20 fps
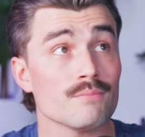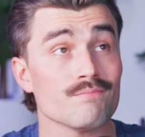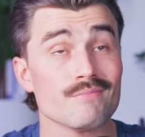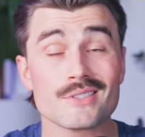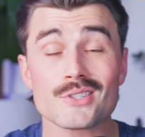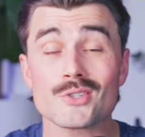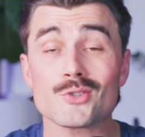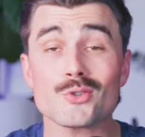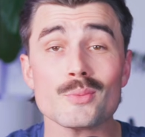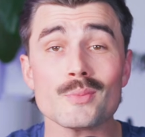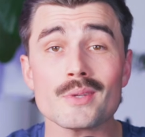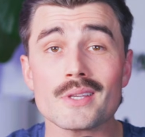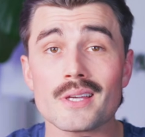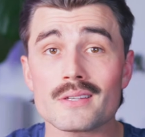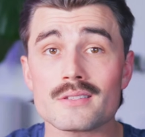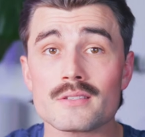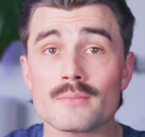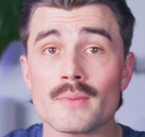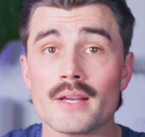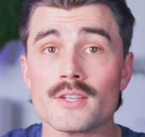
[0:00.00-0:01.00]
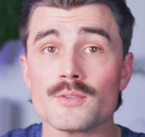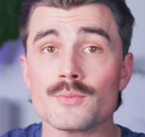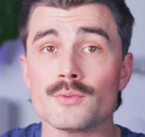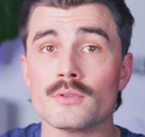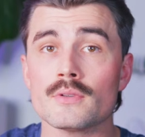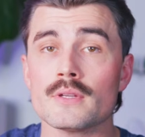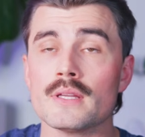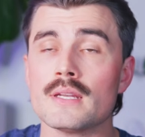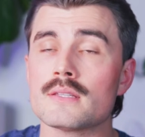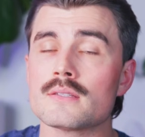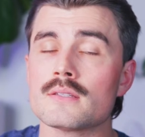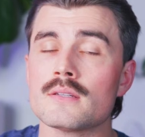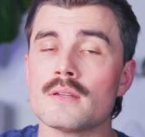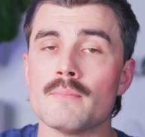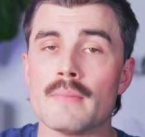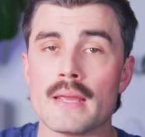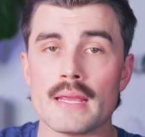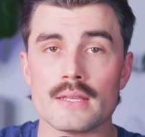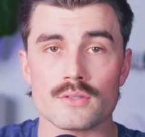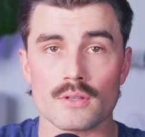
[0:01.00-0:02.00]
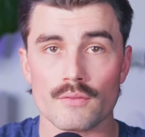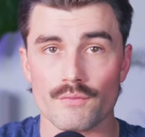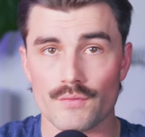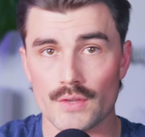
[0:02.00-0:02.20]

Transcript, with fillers: it's extremely customizable and it's an amazing